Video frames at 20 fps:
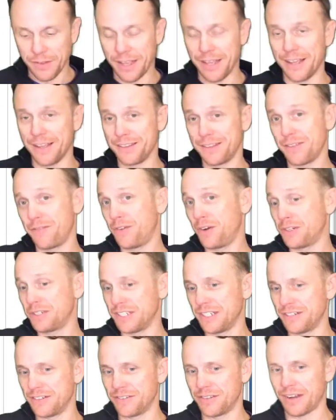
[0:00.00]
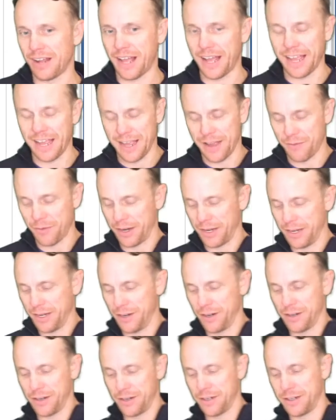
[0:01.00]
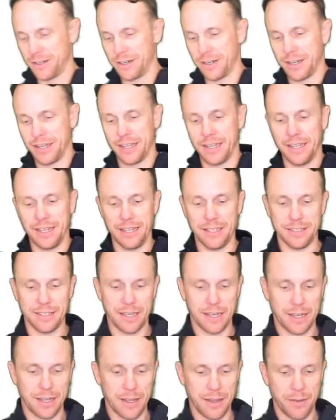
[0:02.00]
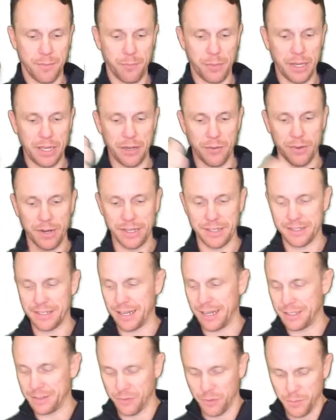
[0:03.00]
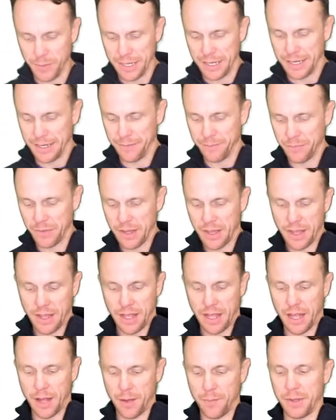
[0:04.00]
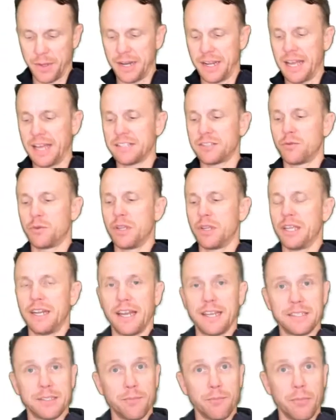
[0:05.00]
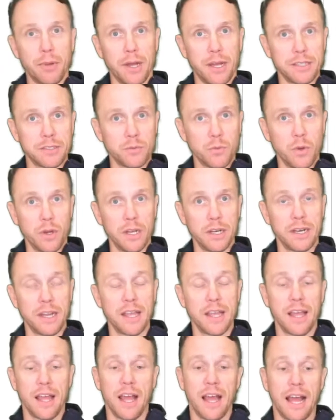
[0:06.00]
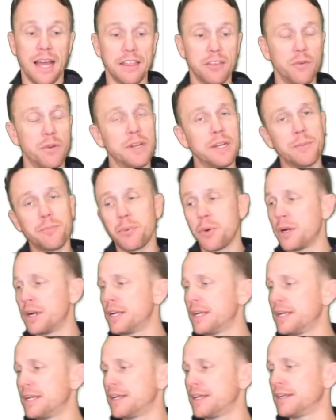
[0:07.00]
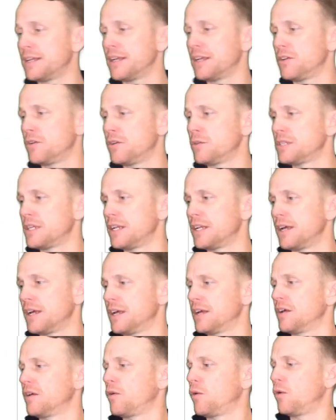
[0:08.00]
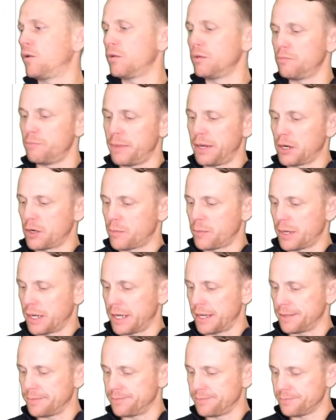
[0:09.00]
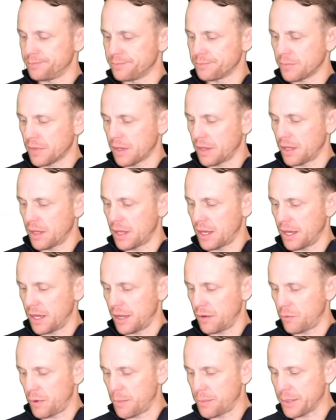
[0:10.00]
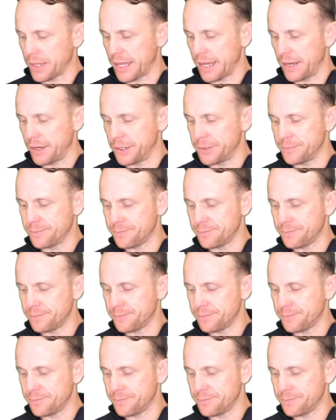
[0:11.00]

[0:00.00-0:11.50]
the version I have right here is like pinky ring size for me, but it has a really nice embossed one. I 3D printed it using an old MakerBot replicator